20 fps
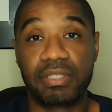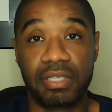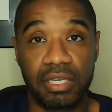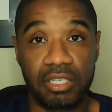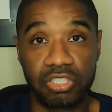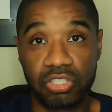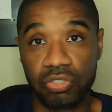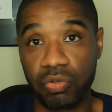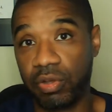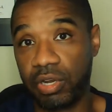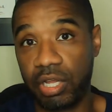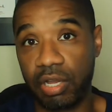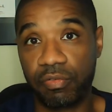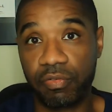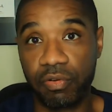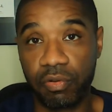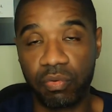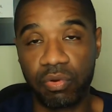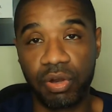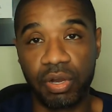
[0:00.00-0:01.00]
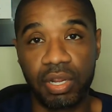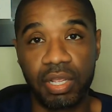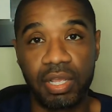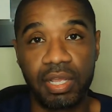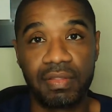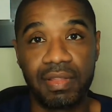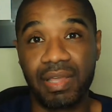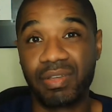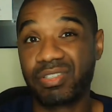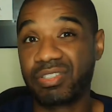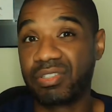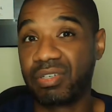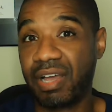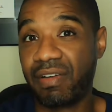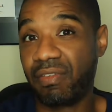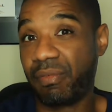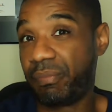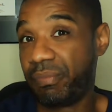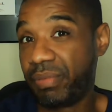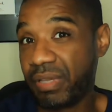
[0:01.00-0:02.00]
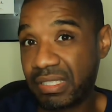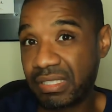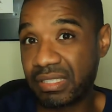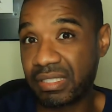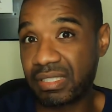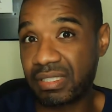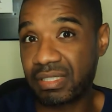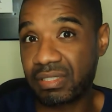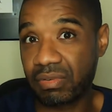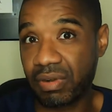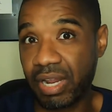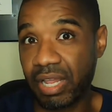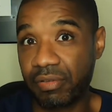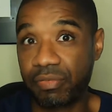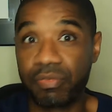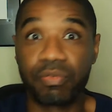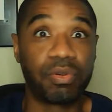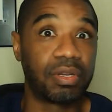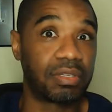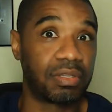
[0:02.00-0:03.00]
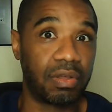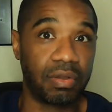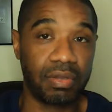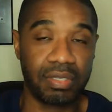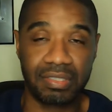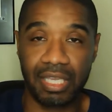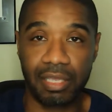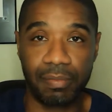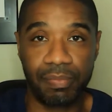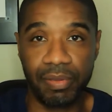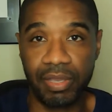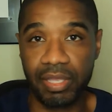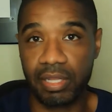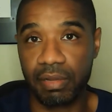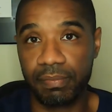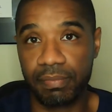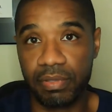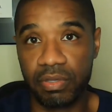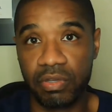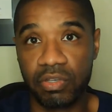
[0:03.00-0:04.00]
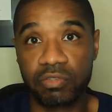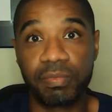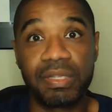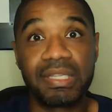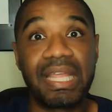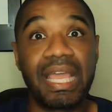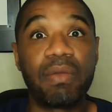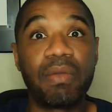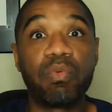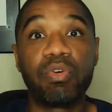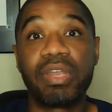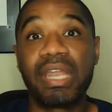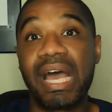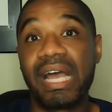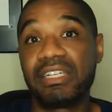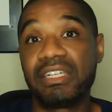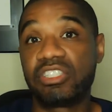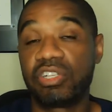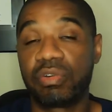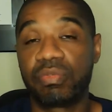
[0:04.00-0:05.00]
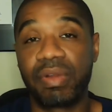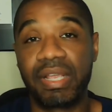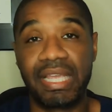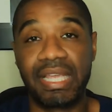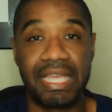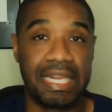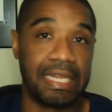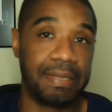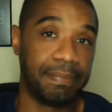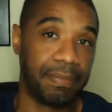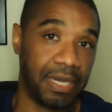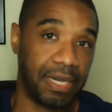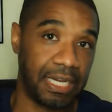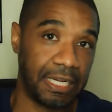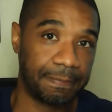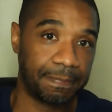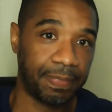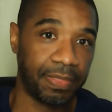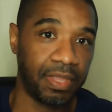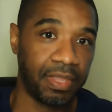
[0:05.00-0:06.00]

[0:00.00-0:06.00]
showing up for work, they'll still have a business, right, for as long as they can pay their bills, but they will not generate any money.